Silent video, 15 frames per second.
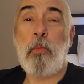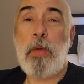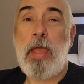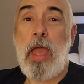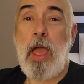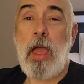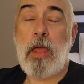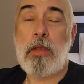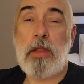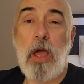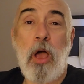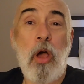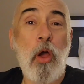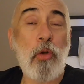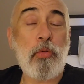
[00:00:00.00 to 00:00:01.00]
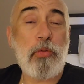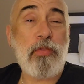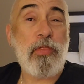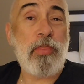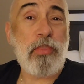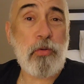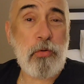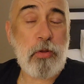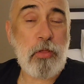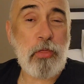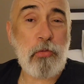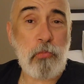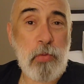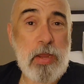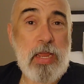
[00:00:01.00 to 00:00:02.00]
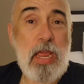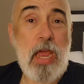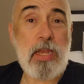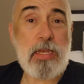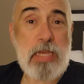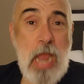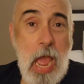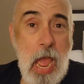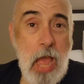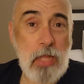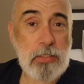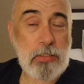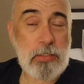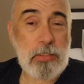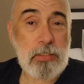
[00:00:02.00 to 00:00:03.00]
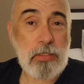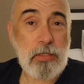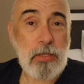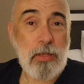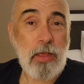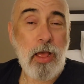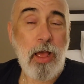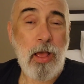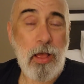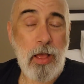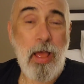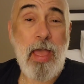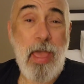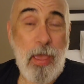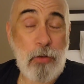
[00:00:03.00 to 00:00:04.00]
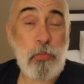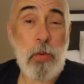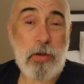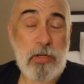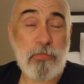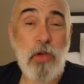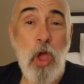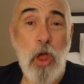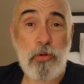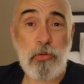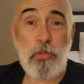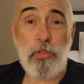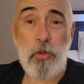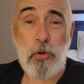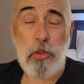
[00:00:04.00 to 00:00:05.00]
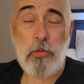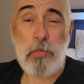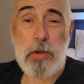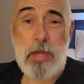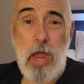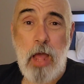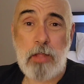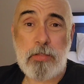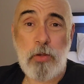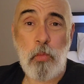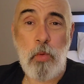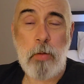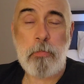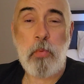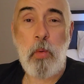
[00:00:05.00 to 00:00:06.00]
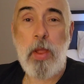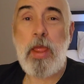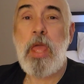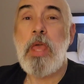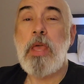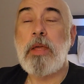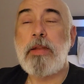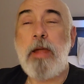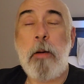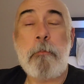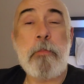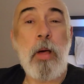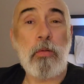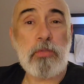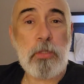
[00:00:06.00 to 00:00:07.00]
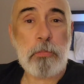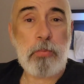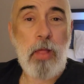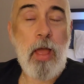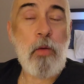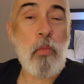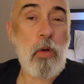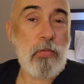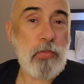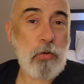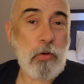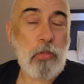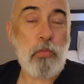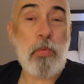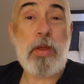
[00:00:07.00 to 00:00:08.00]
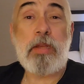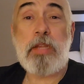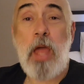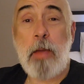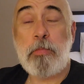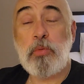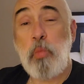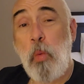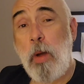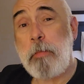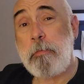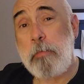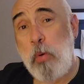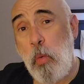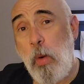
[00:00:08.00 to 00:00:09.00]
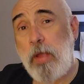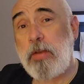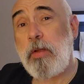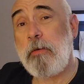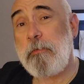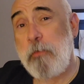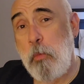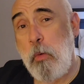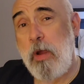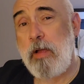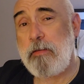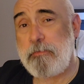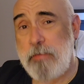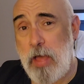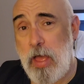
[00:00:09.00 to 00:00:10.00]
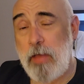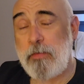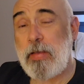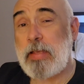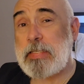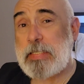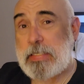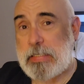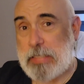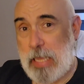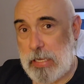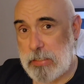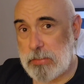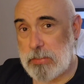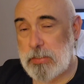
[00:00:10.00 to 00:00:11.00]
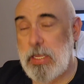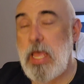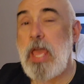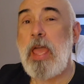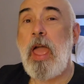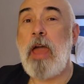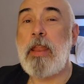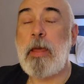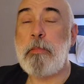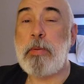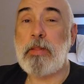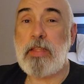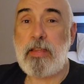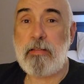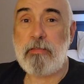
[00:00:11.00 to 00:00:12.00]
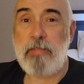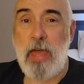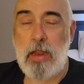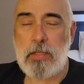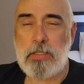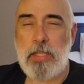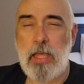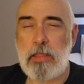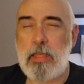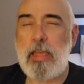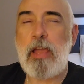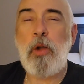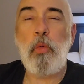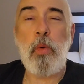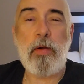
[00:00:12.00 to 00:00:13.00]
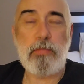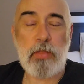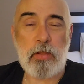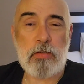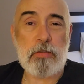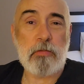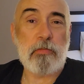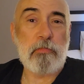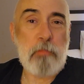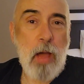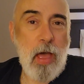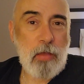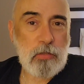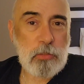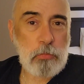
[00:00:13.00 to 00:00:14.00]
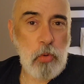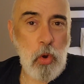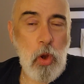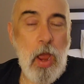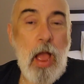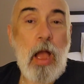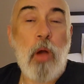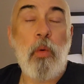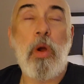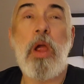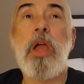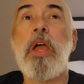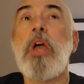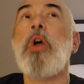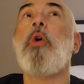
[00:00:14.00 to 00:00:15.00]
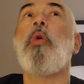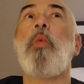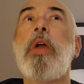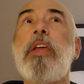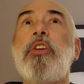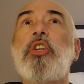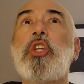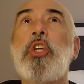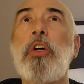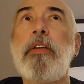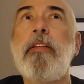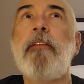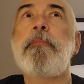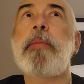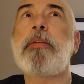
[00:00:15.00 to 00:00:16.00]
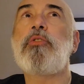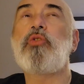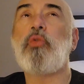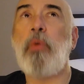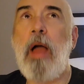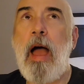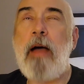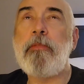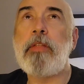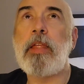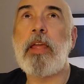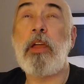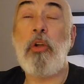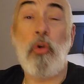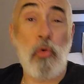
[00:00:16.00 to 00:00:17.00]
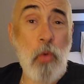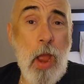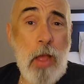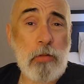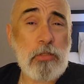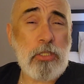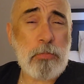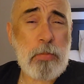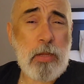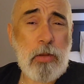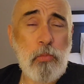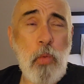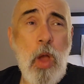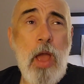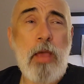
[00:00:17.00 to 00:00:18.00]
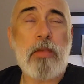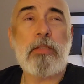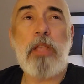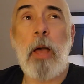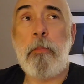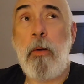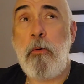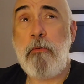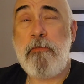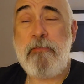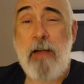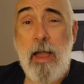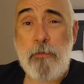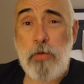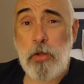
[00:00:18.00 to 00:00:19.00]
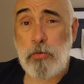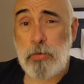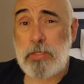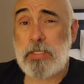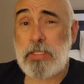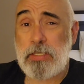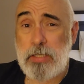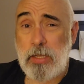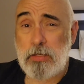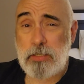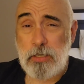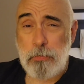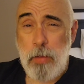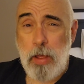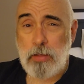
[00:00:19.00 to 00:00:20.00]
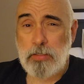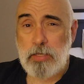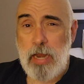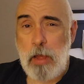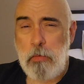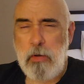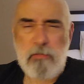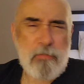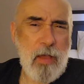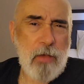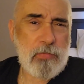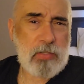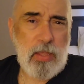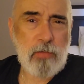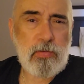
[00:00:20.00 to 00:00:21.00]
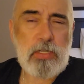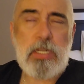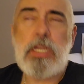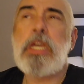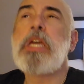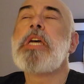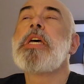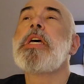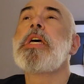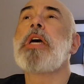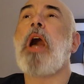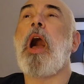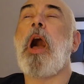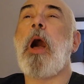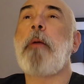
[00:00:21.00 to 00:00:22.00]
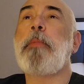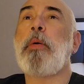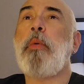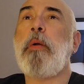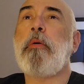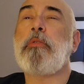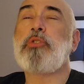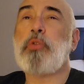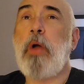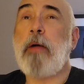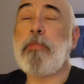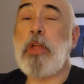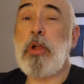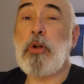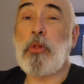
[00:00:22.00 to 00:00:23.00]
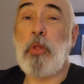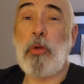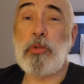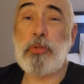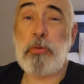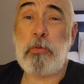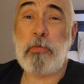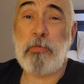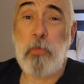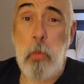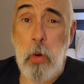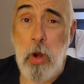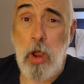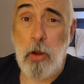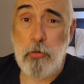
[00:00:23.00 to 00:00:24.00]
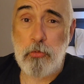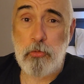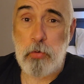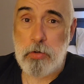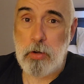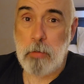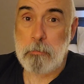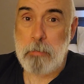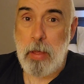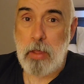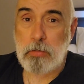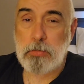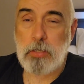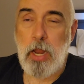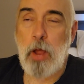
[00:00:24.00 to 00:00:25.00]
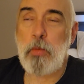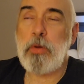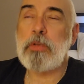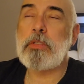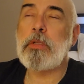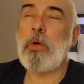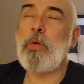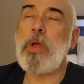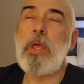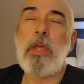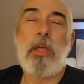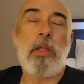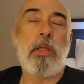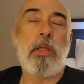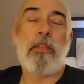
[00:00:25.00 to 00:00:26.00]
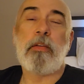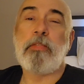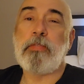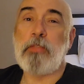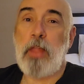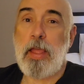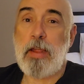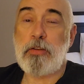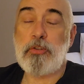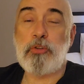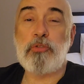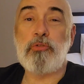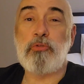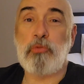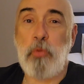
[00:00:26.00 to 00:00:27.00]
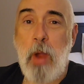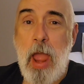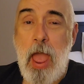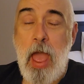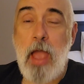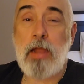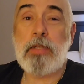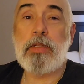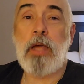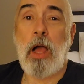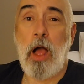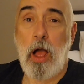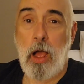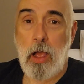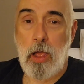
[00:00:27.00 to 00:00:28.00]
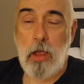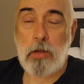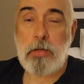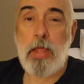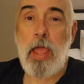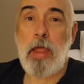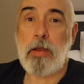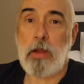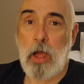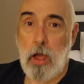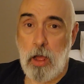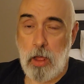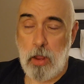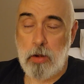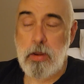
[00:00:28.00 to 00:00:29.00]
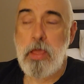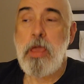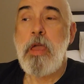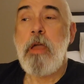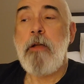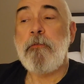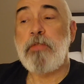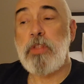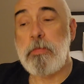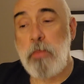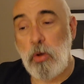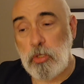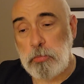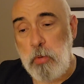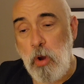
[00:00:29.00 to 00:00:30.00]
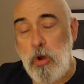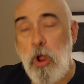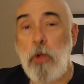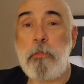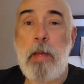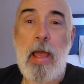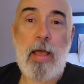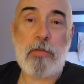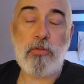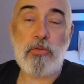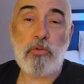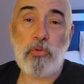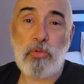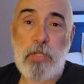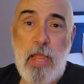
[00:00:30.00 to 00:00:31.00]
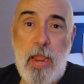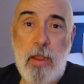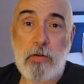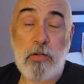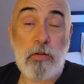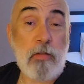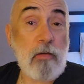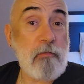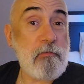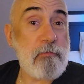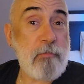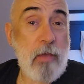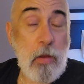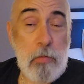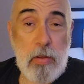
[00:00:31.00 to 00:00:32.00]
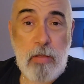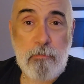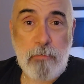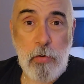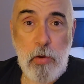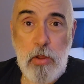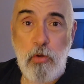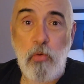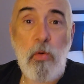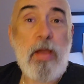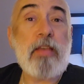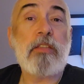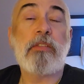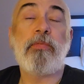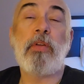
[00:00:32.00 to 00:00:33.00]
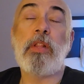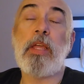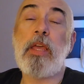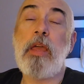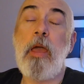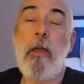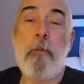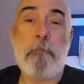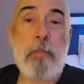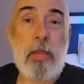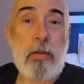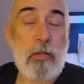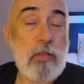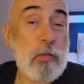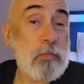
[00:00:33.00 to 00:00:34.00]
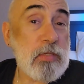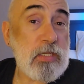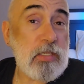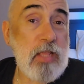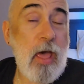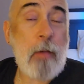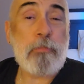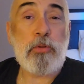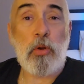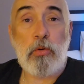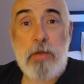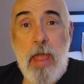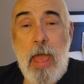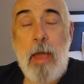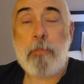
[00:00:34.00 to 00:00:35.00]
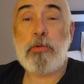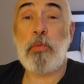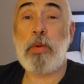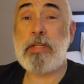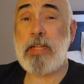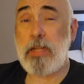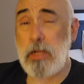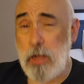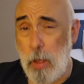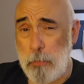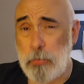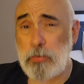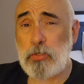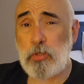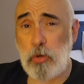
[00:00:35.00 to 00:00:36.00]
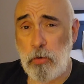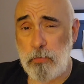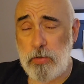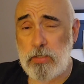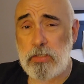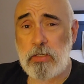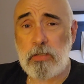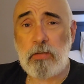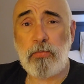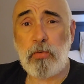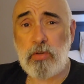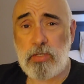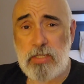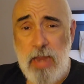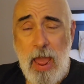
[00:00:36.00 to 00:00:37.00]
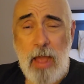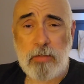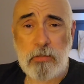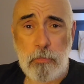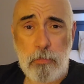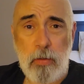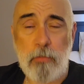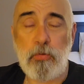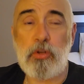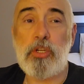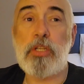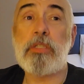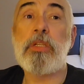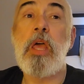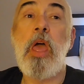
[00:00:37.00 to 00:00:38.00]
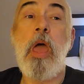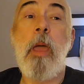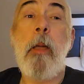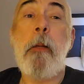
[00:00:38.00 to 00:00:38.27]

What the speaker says: We had 133 knots, a headwind of 133 knots at one point. Now multiply 133 times 1.456. And I believe that is like the equivalent of miles per hour. We should have been traveling ground speed wise about 560 miles an hour, 570. But we were traveling closer to 400 miles an hour. So the flight just dragged on and on. For the most part, our passengers handled it very, very gracefully. Many of them slept or napped. We did a couple services for snacks and beverages.